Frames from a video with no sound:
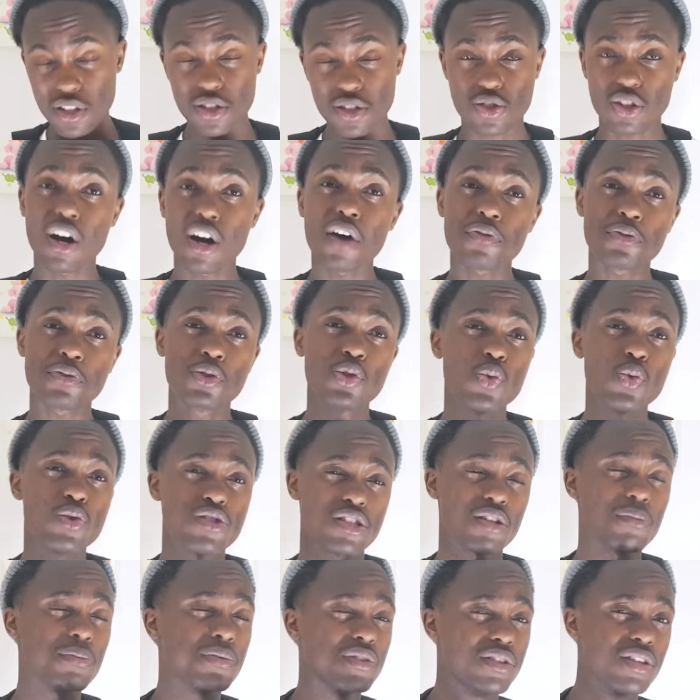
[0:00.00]
So after doing
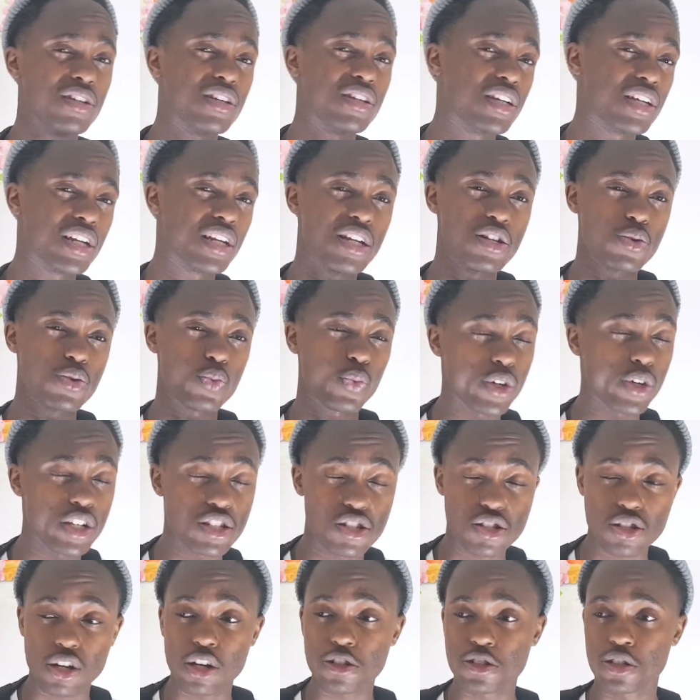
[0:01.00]
some digging and
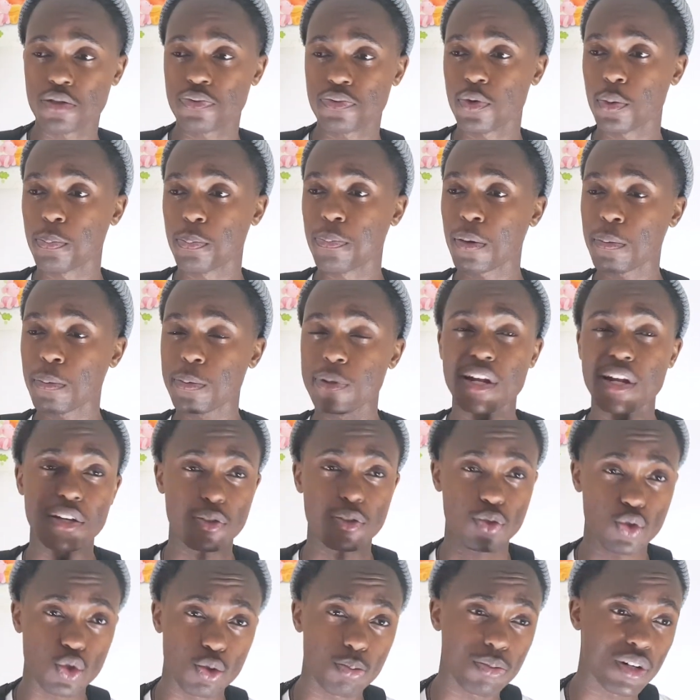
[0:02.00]
researching for probably like
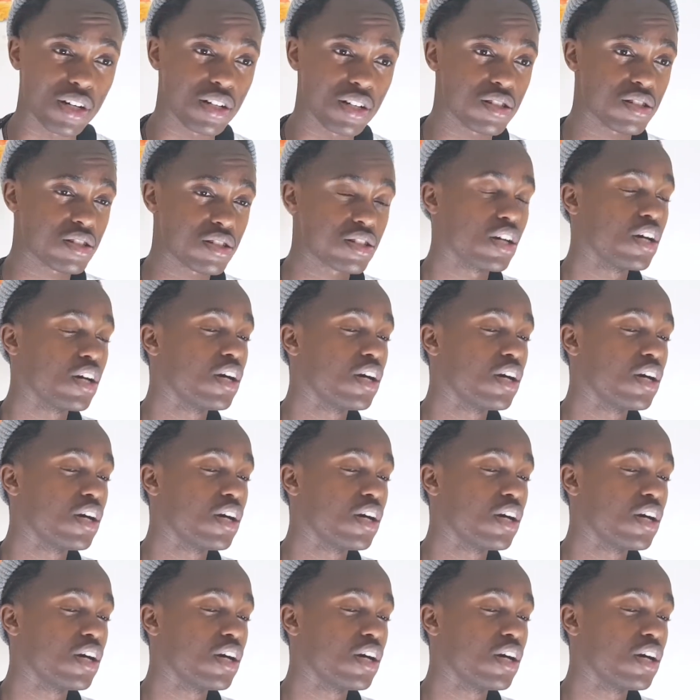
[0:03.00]
2 months,